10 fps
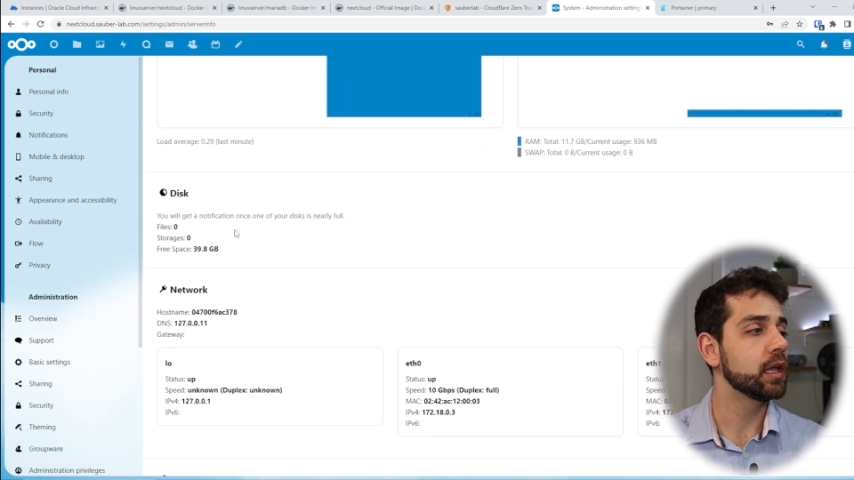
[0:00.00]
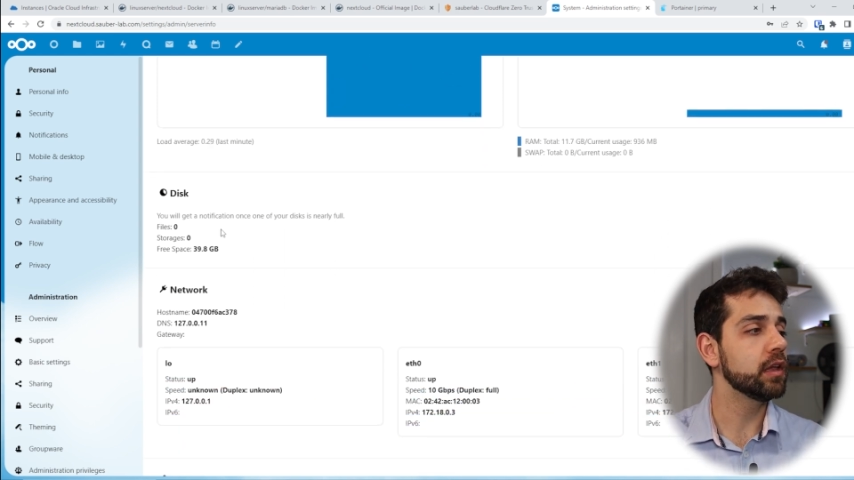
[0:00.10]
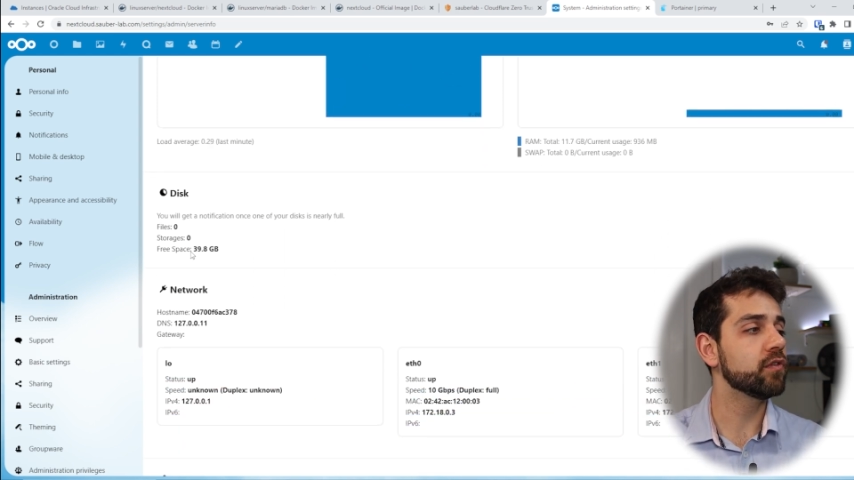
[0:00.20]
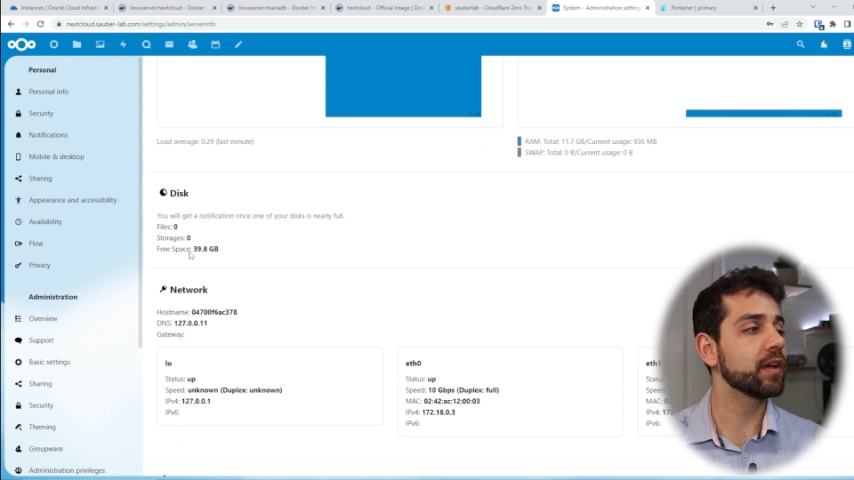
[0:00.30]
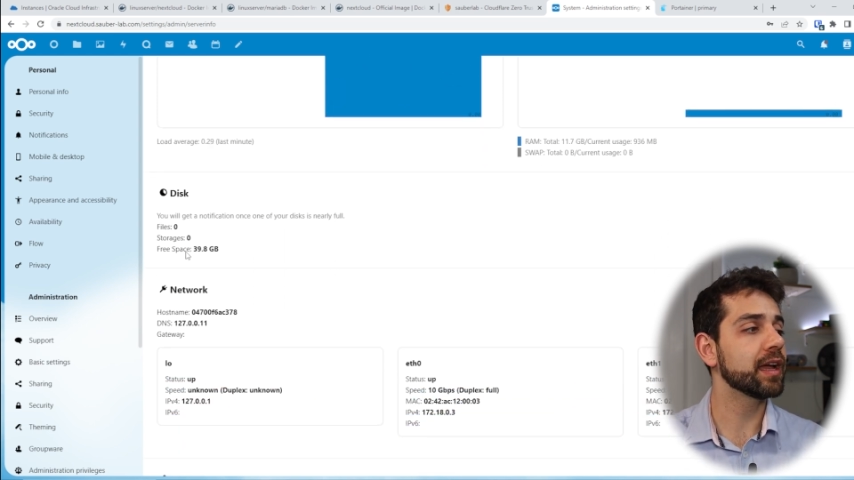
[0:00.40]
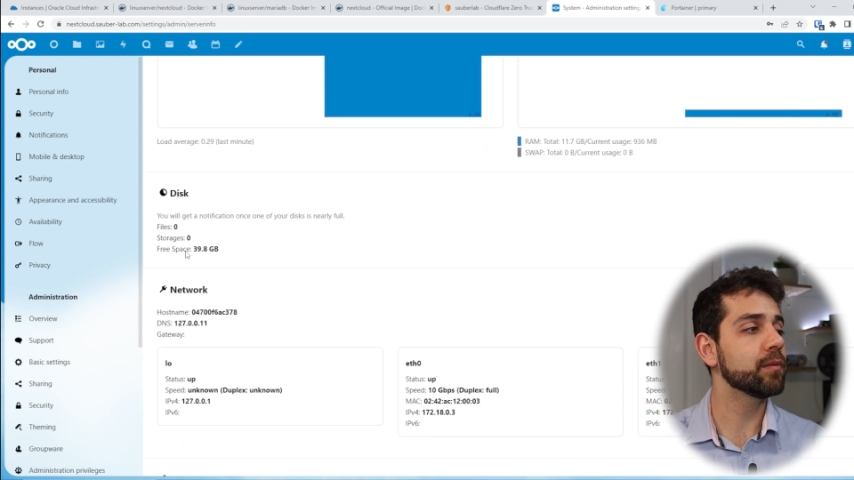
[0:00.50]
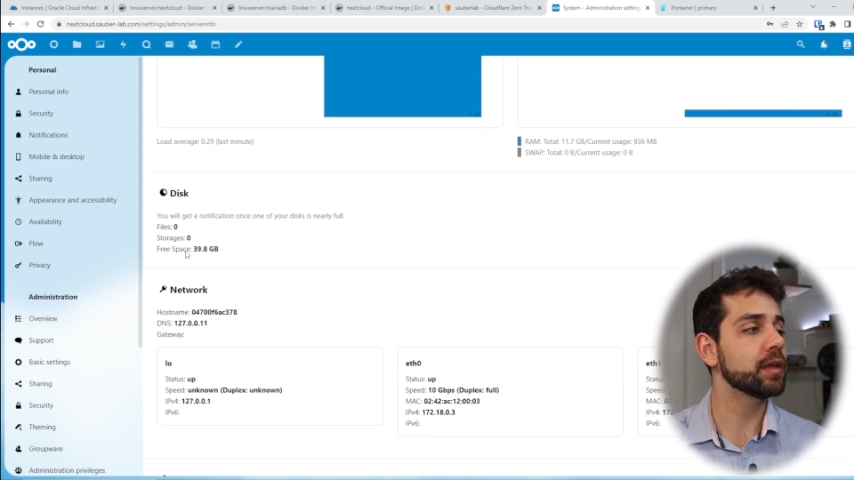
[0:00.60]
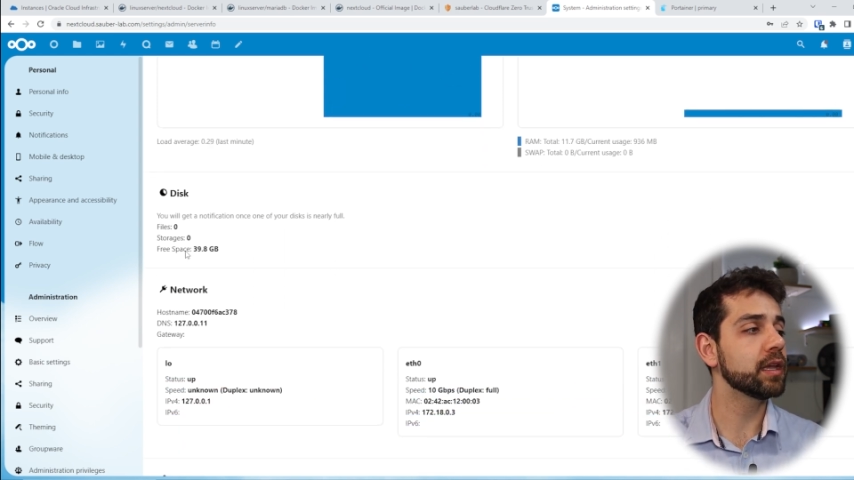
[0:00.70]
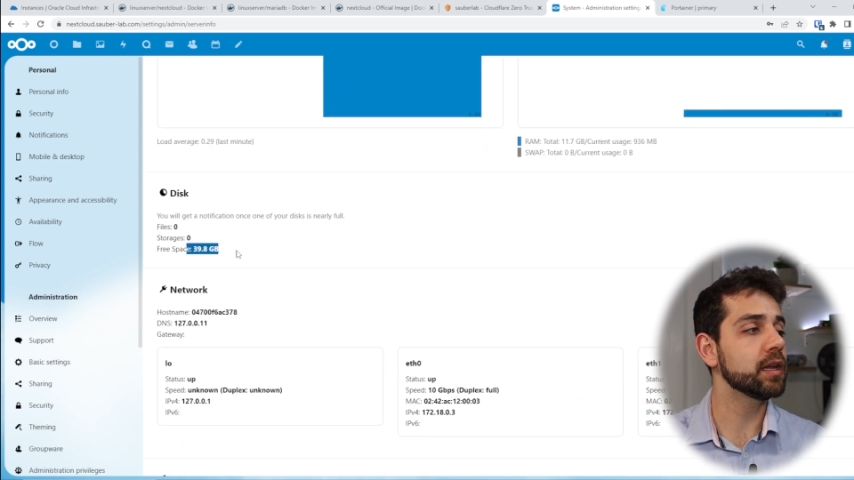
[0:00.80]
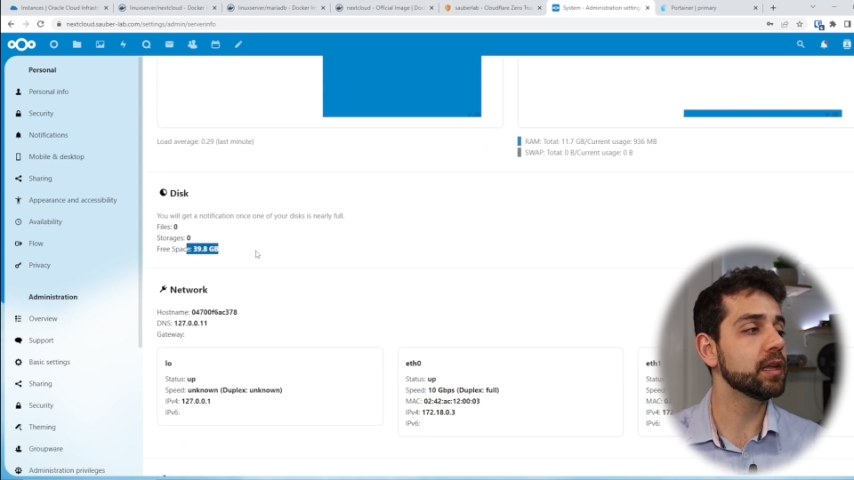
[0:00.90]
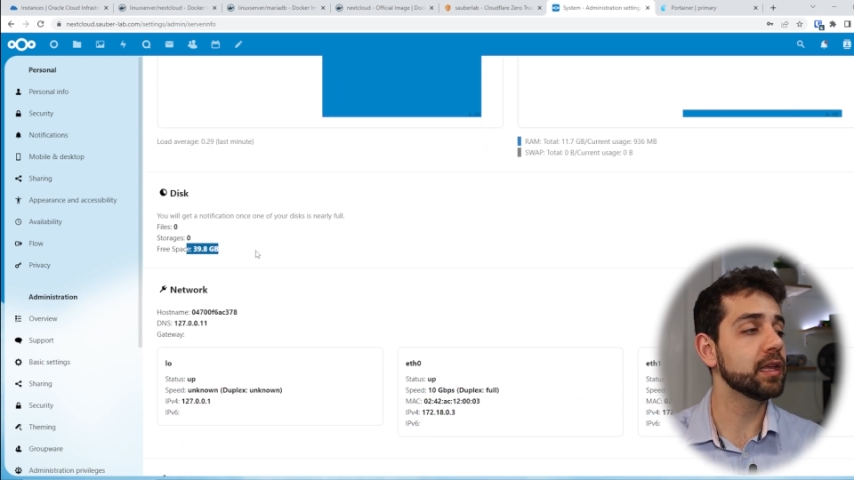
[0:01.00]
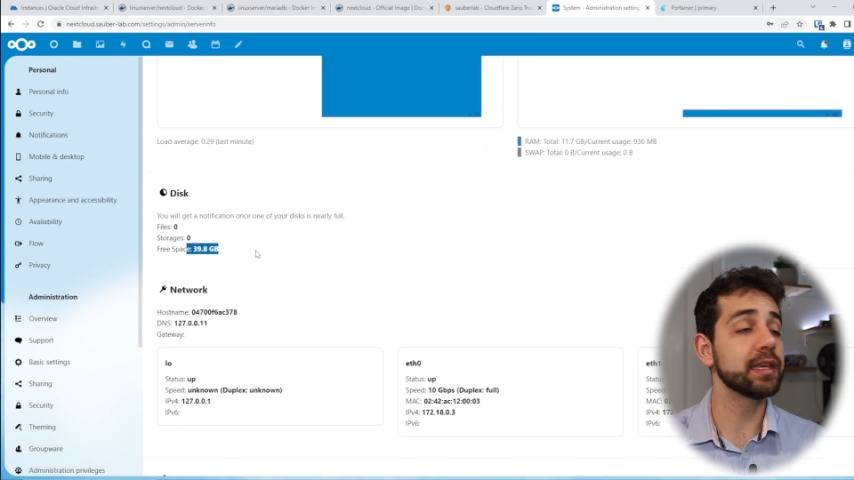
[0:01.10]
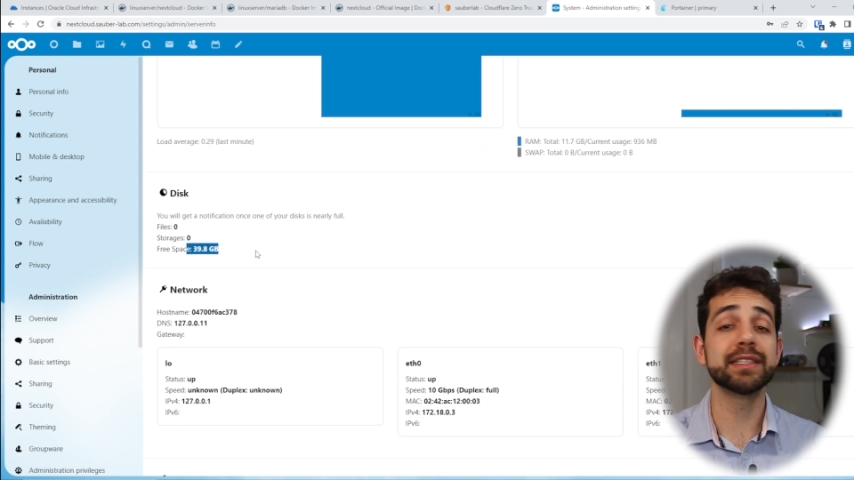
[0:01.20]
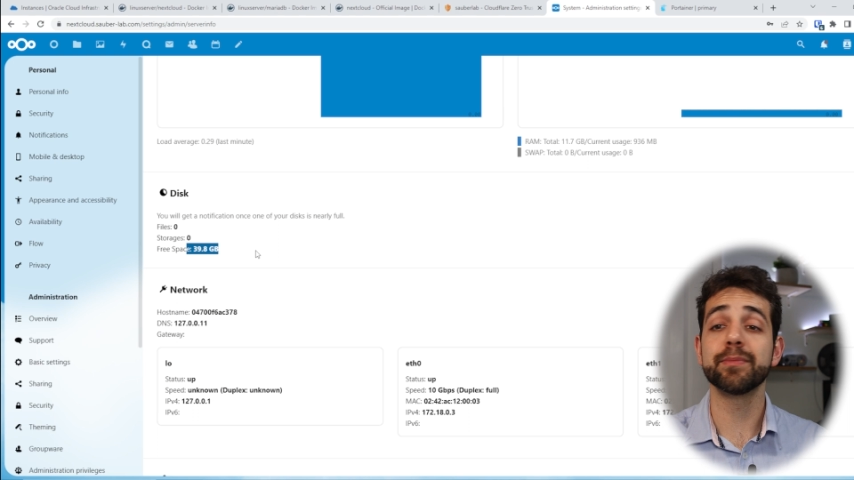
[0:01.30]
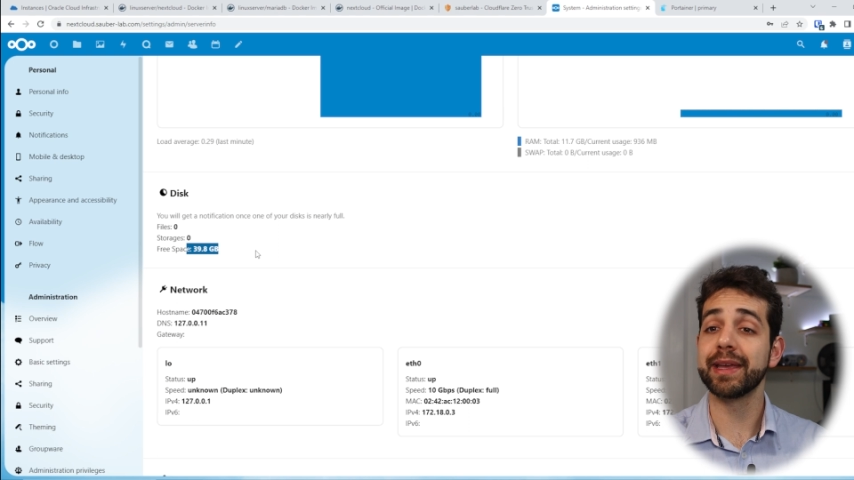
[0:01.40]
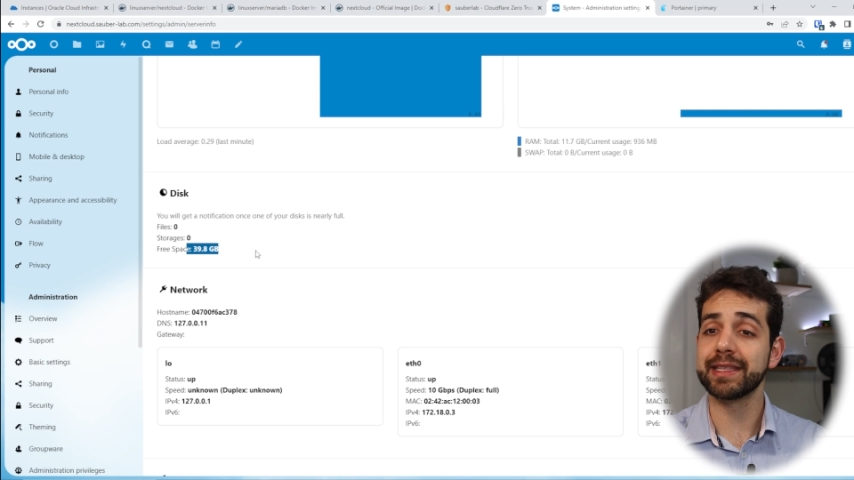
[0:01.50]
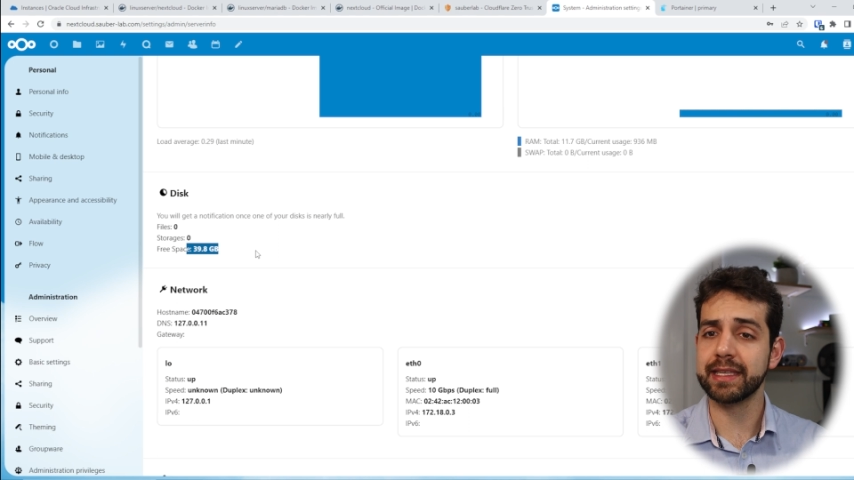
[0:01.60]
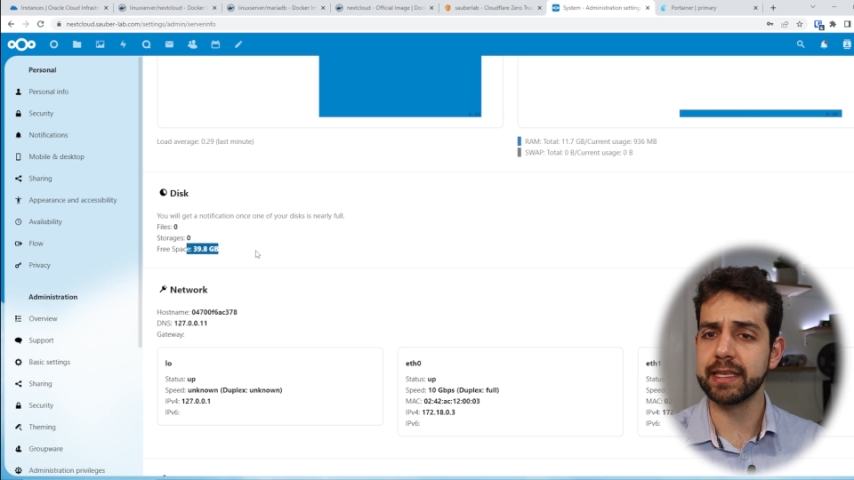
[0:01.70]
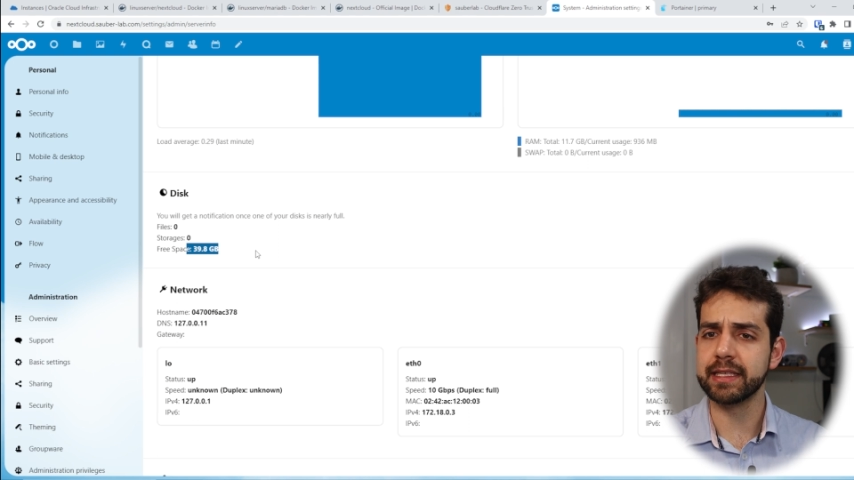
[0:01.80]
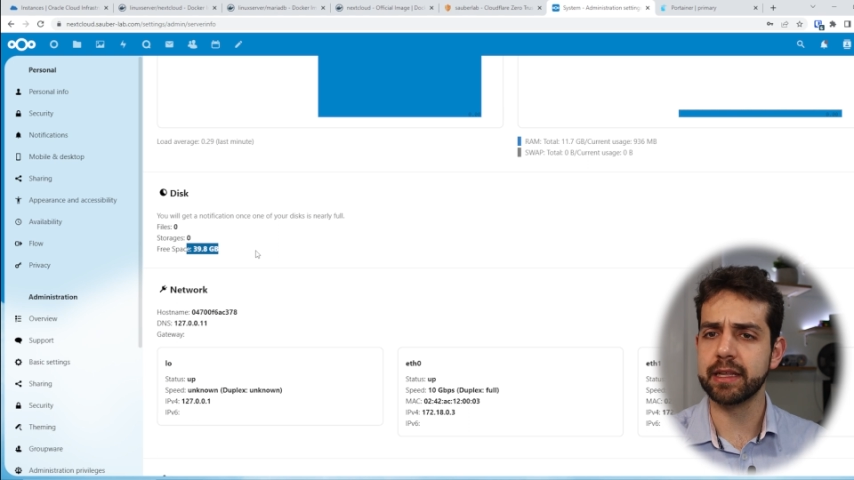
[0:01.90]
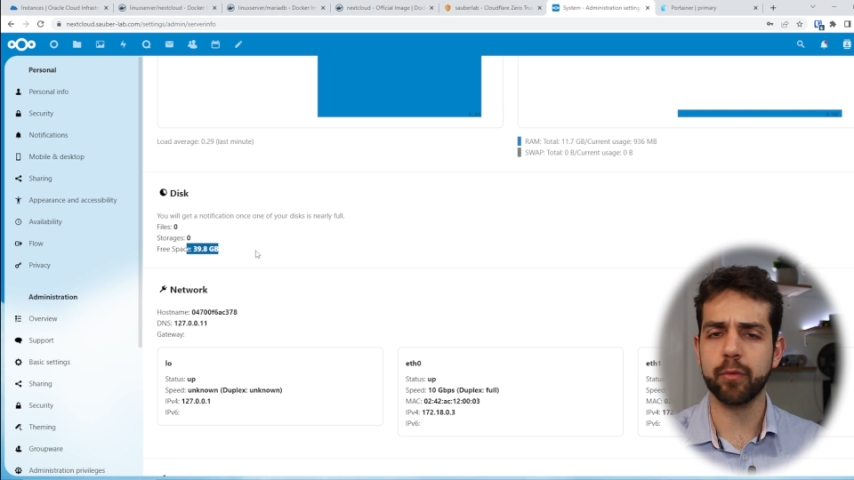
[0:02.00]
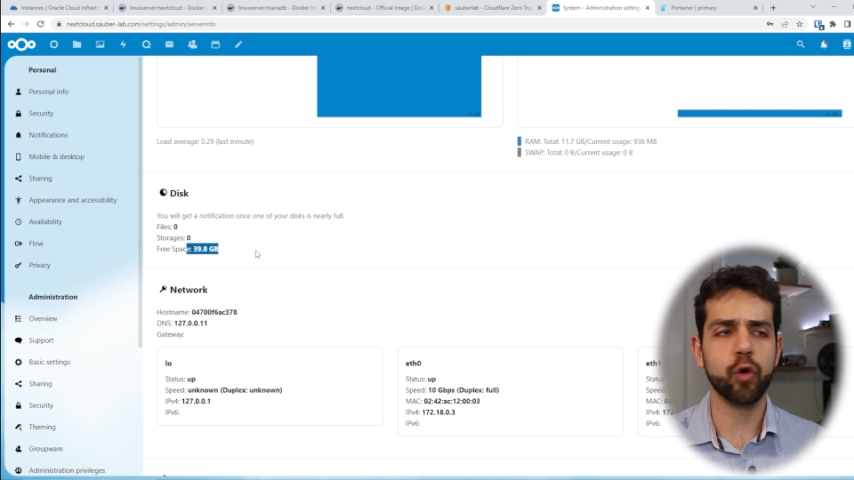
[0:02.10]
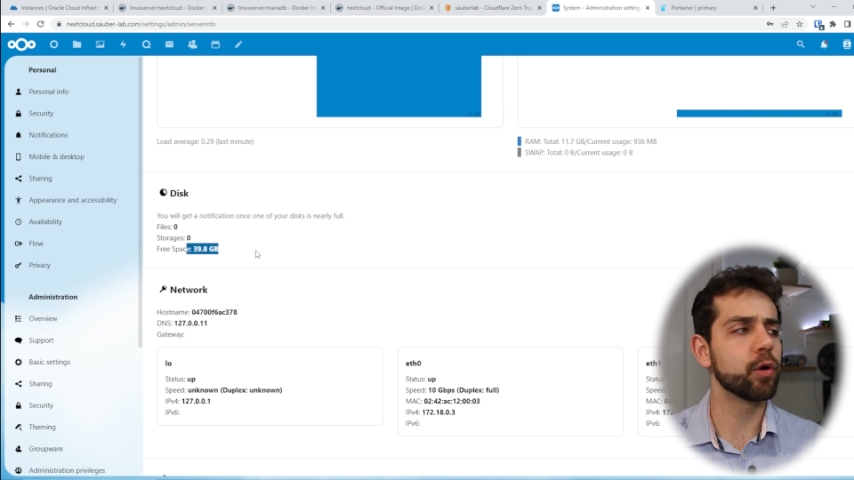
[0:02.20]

If I come here, here's my system